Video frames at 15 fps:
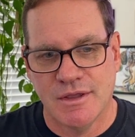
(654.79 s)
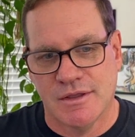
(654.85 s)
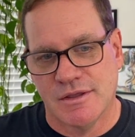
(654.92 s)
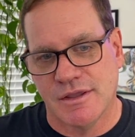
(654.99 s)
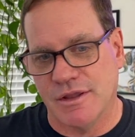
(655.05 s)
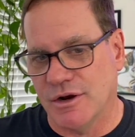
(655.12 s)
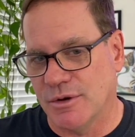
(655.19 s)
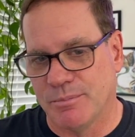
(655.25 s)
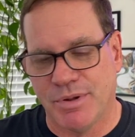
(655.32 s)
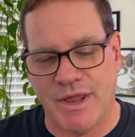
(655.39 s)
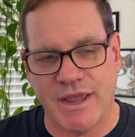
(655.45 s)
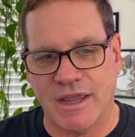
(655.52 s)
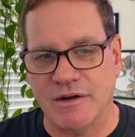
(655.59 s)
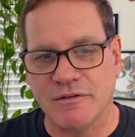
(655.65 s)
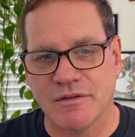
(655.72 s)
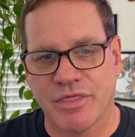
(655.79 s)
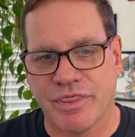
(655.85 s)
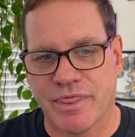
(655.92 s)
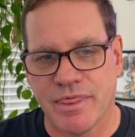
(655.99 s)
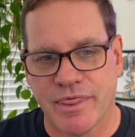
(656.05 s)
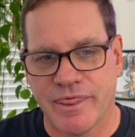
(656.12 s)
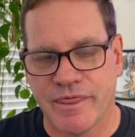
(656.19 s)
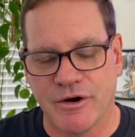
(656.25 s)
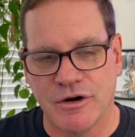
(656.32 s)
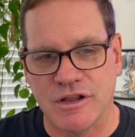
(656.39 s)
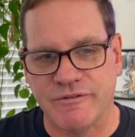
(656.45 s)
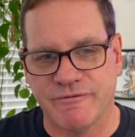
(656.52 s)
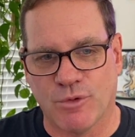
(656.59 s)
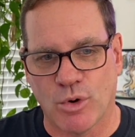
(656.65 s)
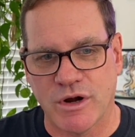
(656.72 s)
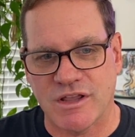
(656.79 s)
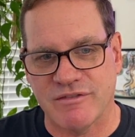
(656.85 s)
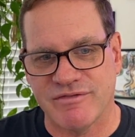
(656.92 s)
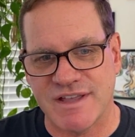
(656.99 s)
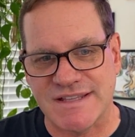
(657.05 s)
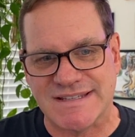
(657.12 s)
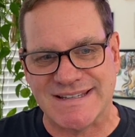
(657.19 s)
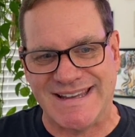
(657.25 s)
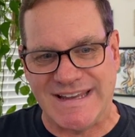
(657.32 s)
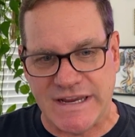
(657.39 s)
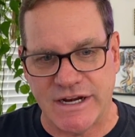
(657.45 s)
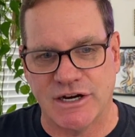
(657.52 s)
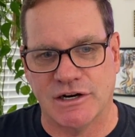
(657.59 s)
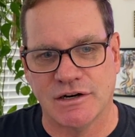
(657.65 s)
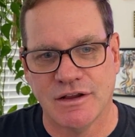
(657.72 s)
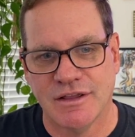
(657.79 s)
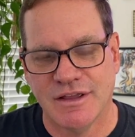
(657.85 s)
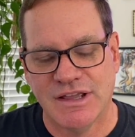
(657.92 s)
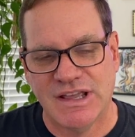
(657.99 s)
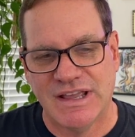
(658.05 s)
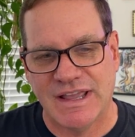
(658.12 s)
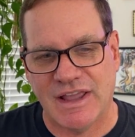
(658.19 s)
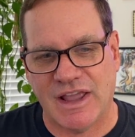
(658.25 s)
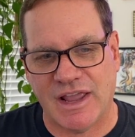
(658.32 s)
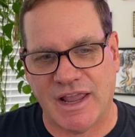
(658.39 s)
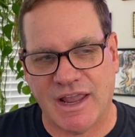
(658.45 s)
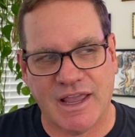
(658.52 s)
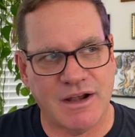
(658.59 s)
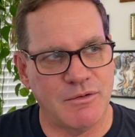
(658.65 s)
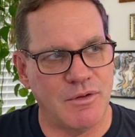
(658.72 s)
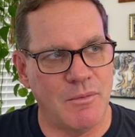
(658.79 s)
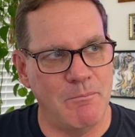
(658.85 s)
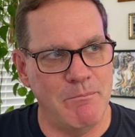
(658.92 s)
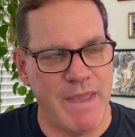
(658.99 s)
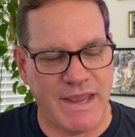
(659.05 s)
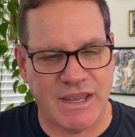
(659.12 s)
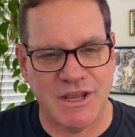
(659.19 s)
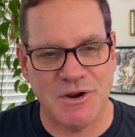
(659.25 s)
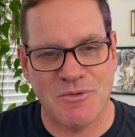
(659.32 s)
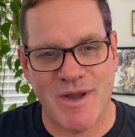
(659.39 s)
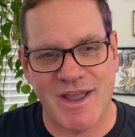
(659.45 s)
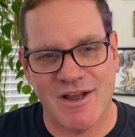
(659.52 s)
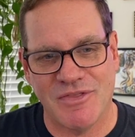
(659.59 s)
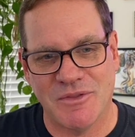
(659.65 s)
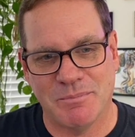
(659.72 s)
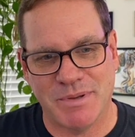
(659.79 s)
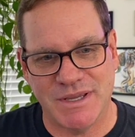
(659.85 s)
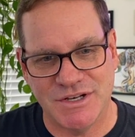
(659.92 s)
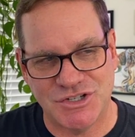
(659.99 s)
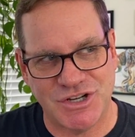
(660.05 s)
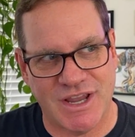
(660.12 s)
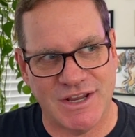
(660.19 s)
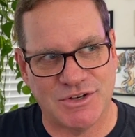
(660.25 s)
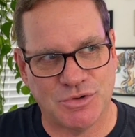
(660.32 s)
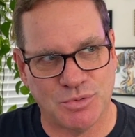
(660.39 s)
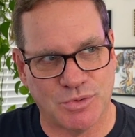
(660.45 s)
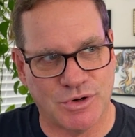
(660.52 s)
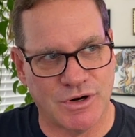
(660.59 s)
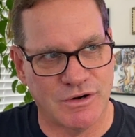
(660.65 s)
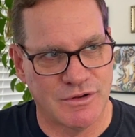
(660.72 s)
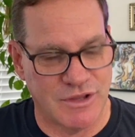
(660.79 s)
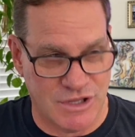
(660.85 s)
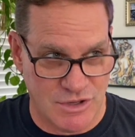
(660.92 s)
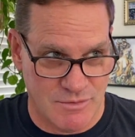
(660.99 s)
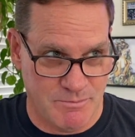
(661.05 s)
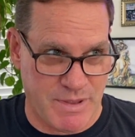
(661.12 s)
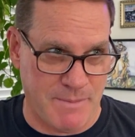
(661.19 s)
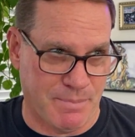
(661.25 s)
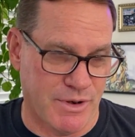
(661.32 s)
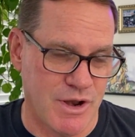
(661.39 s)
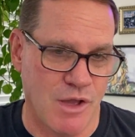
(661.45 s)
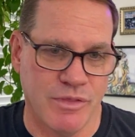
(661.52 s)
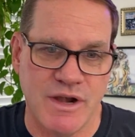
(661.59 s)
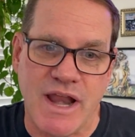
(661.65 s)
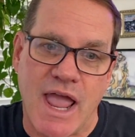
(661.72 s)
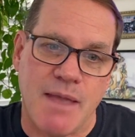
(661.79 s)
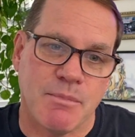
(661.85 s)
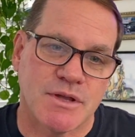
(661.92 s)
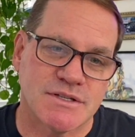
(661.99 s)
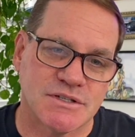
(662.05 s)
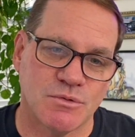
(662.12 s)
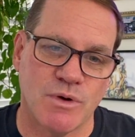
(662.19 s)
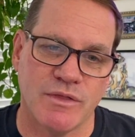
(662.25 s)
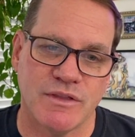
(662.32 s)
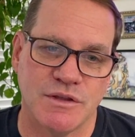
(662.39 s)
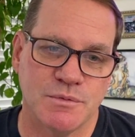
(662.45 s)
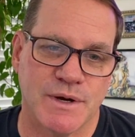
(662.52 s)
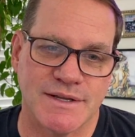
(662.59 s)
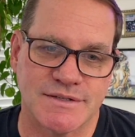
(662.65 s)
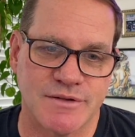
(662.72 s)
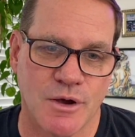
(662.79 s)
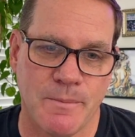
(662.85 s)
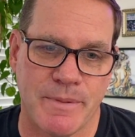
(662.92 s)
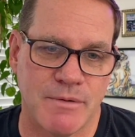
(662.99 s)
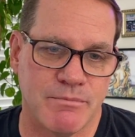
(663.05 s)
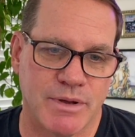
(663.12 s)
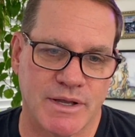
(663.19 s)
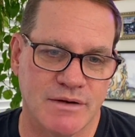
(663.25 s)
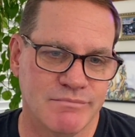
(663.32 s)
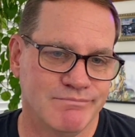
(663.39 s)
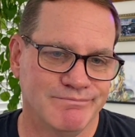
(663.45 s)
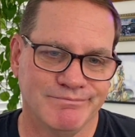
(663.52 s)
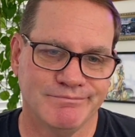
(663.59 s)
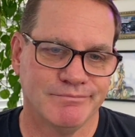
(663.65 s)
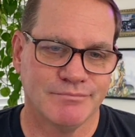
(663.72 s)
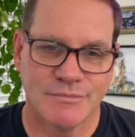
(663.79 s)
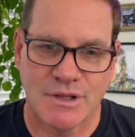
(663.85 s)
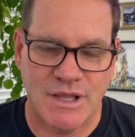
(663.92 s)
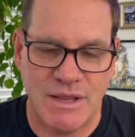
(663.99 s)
you know, playing 30, 40 events a year and making a way on the PGA Tour people know the name because he won the U.S. Open, but he